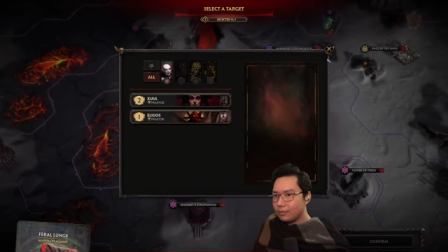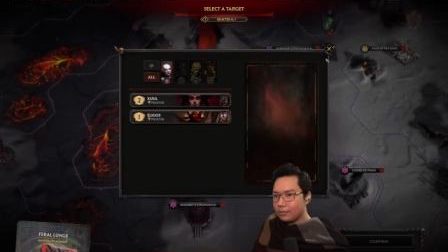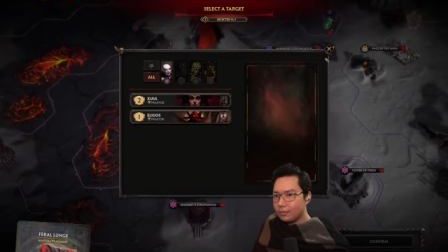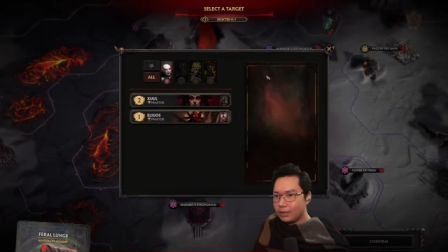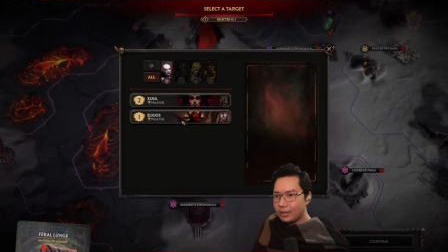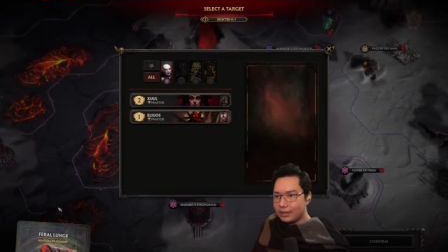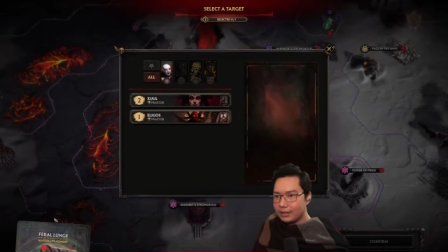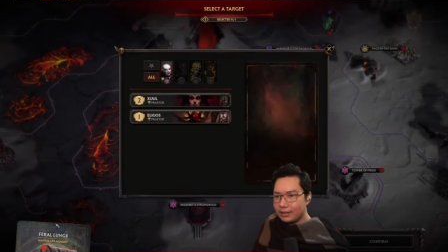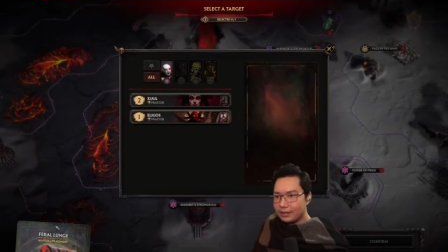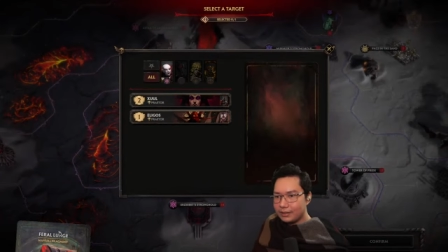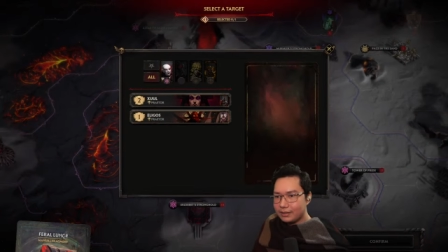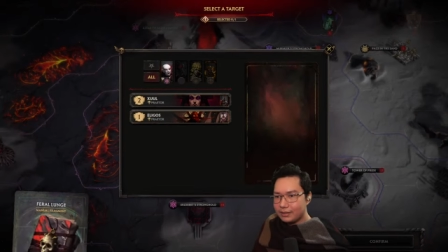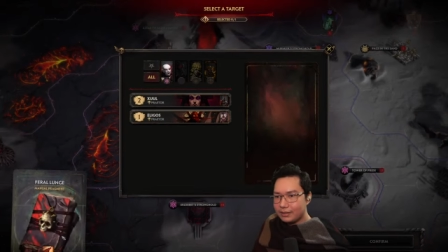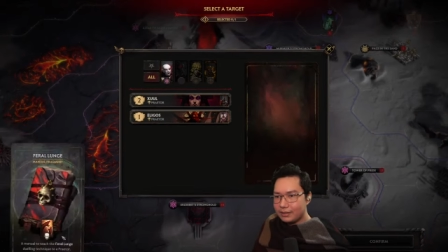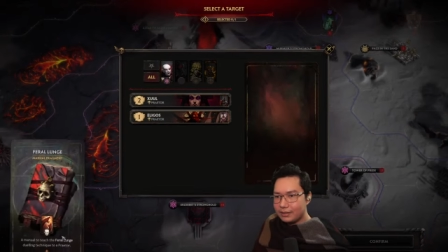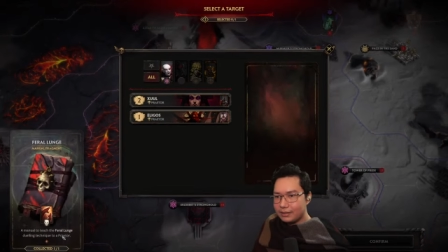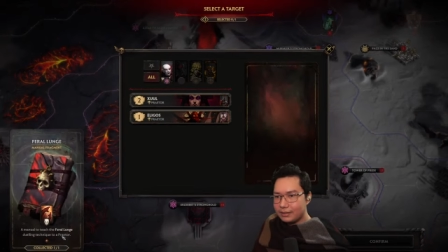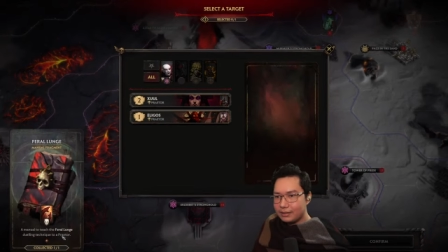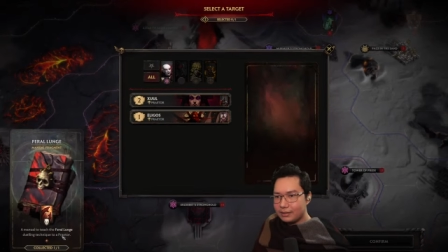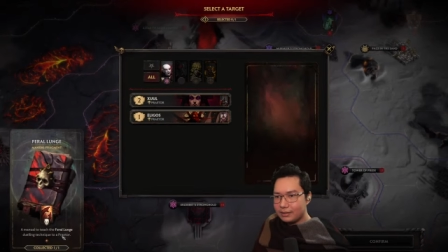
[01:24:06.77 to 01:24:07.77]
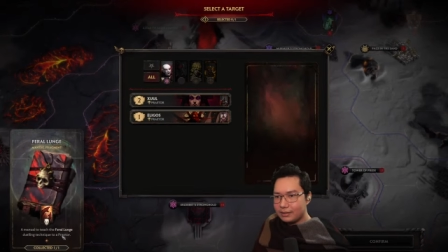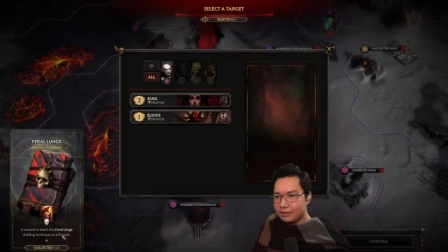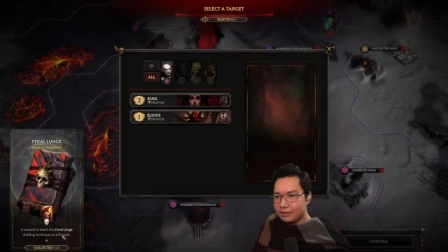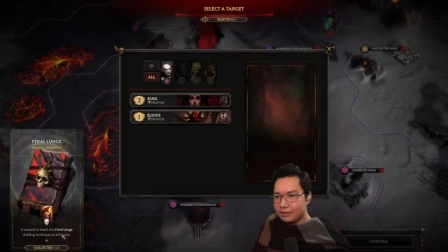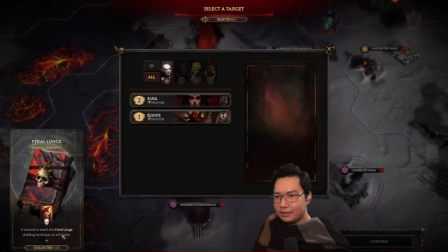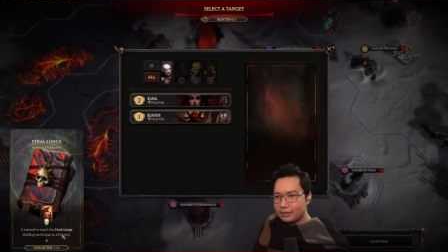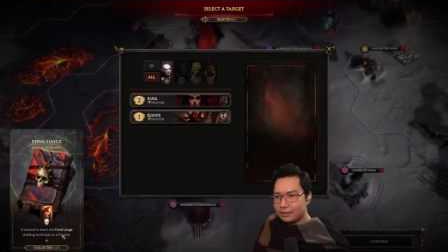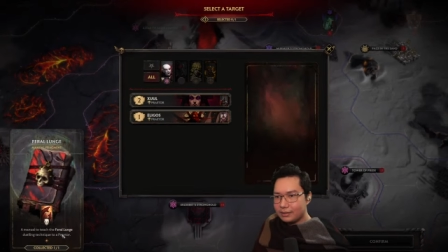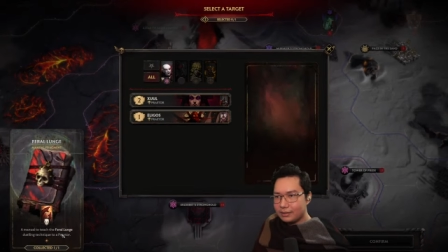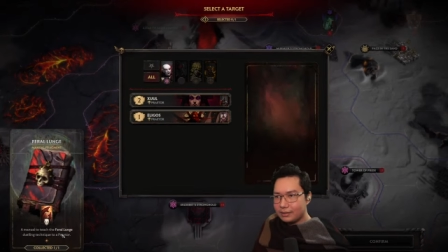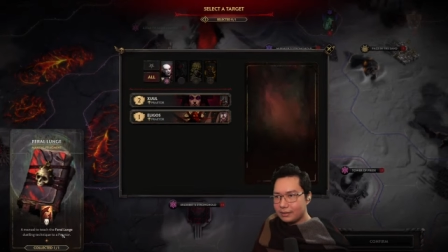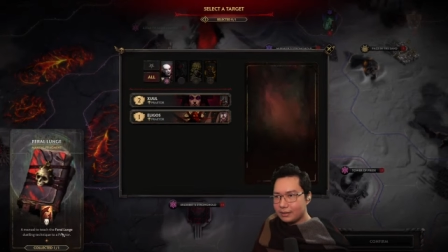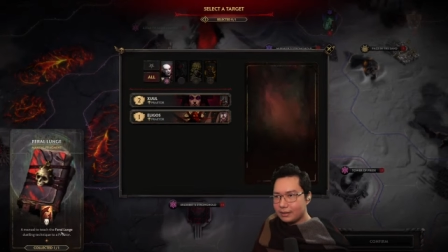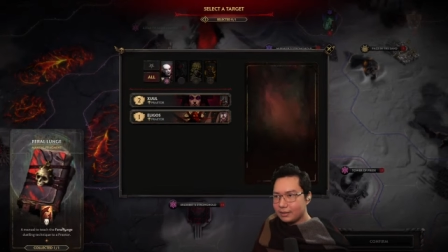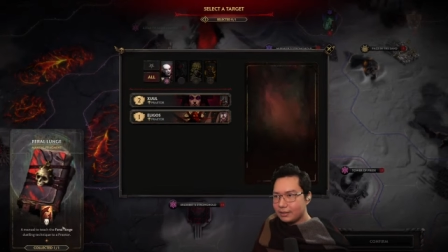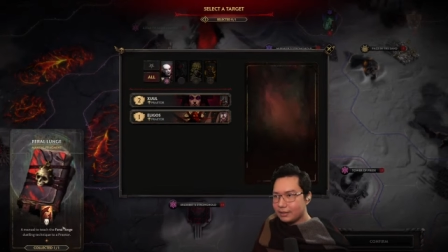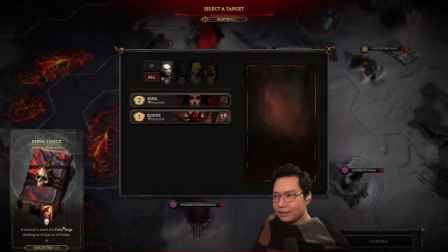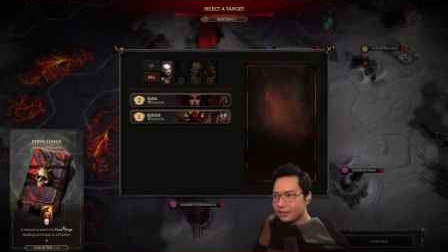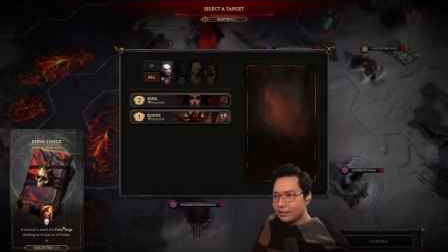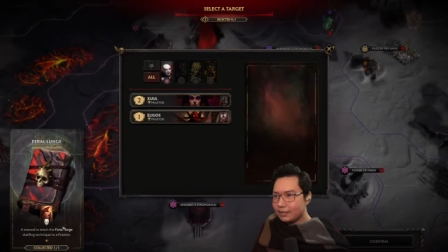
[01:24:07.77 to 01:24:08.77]
What is...
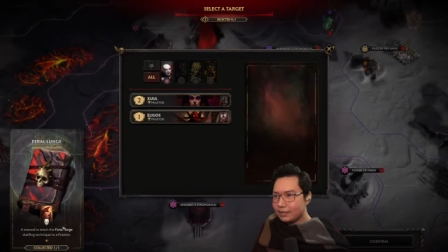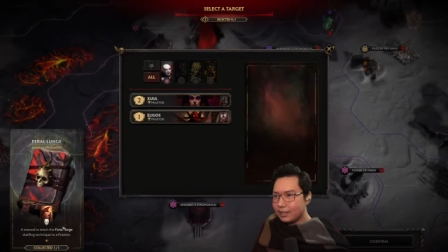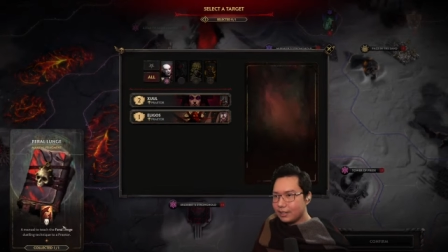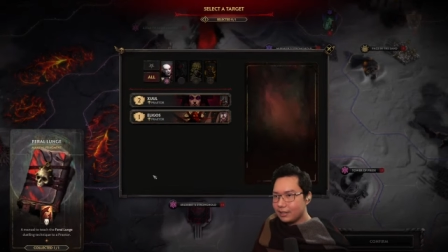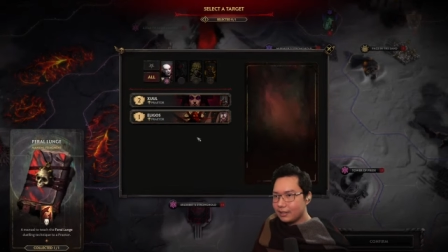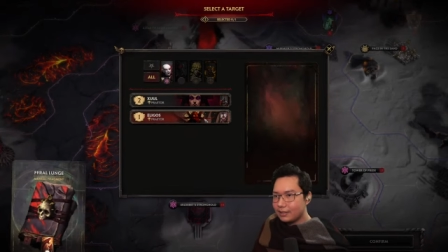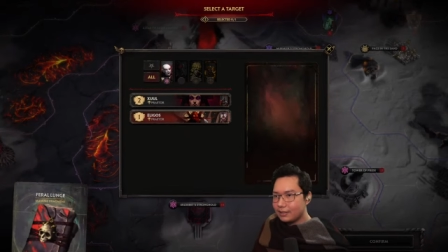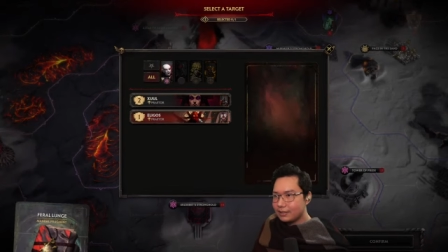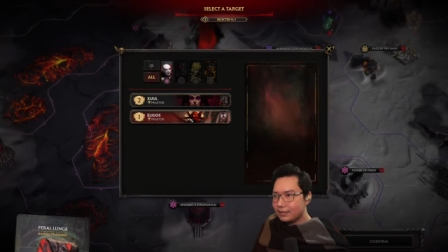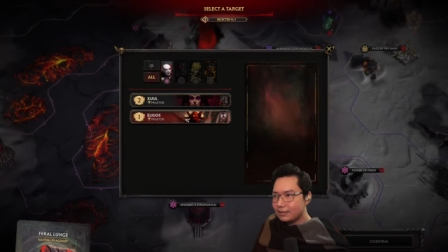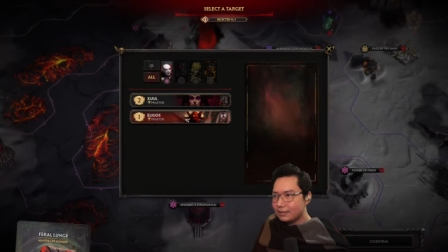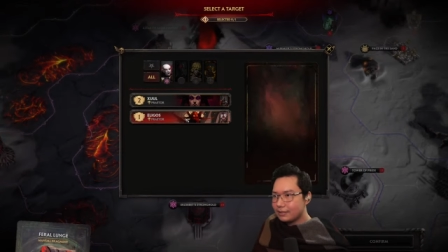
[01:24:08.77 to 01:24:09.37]
It's a skull.